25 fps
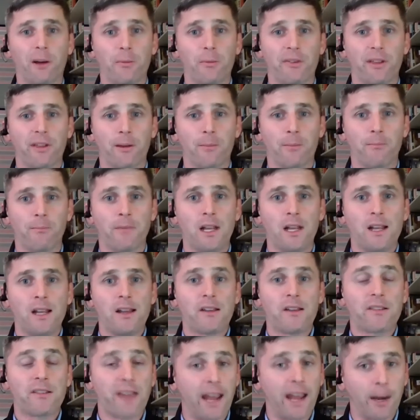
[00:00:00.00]
helps them
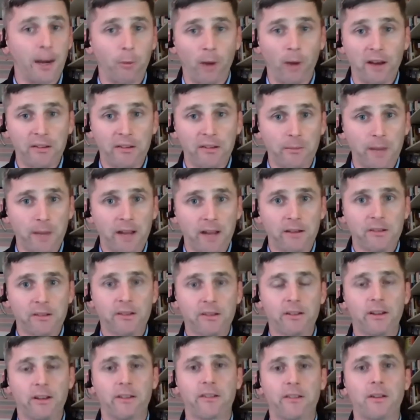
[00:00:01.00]
scan
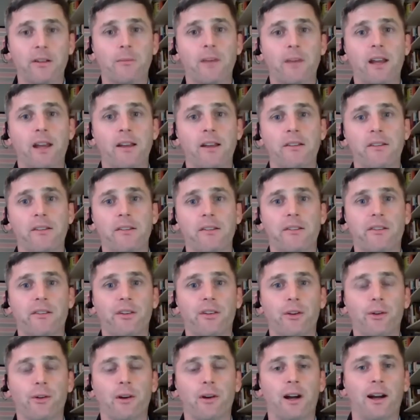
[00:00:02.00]
resumes in some cases
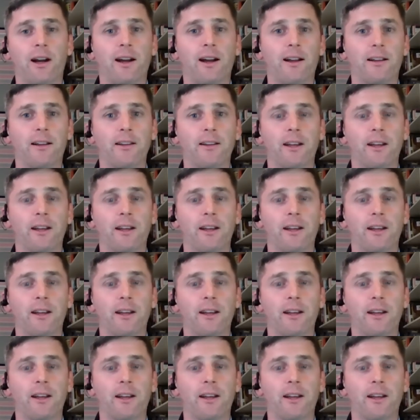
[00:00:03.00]
to uh,